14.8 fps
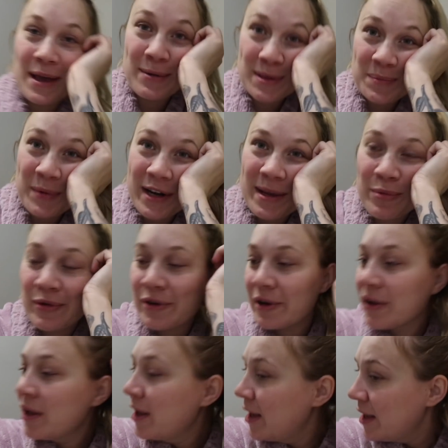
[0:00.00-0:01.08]
It was pretty brutal.
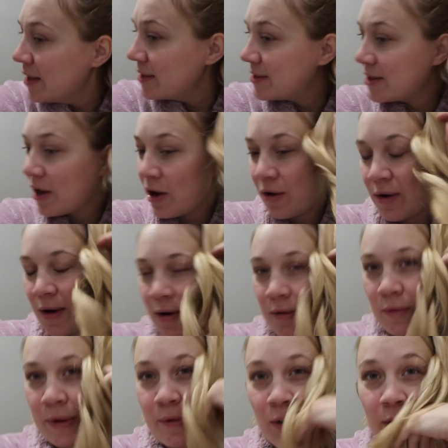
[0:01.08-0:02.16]
So
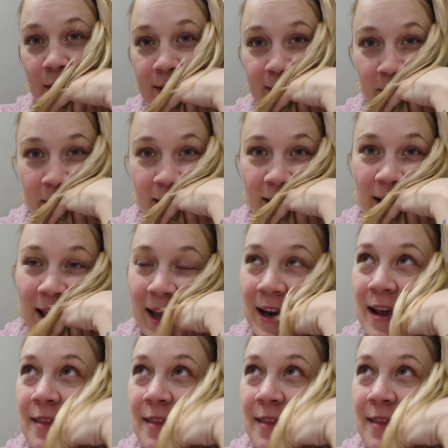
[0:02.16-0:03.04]
we were already super delayed,